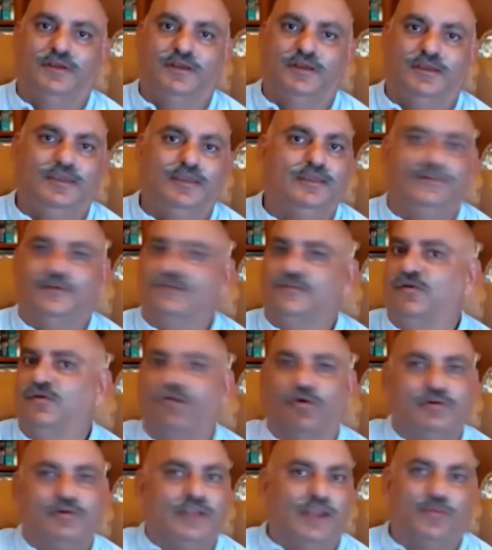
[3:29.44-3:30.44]
He just
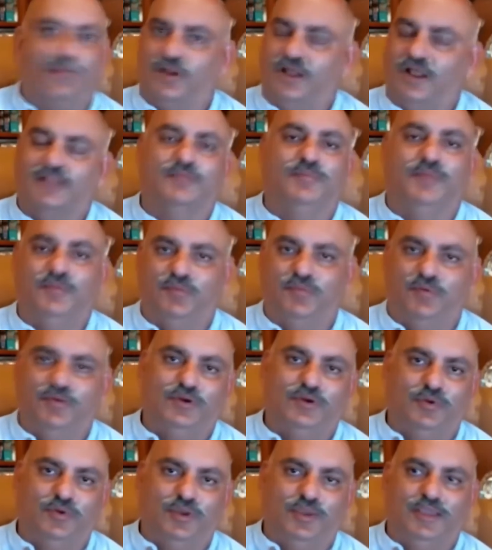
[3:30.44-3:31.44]
looked at what other people are
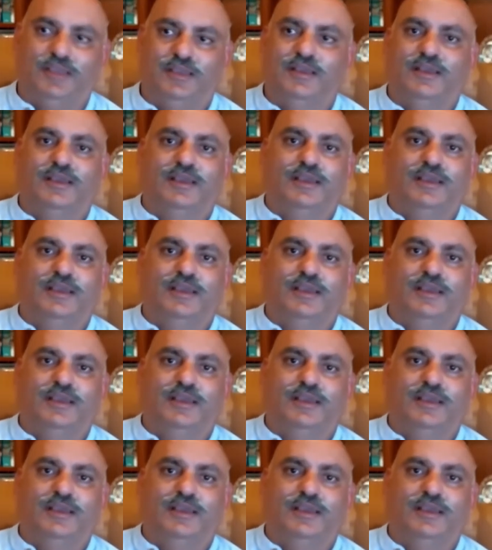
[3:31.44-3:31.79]
doing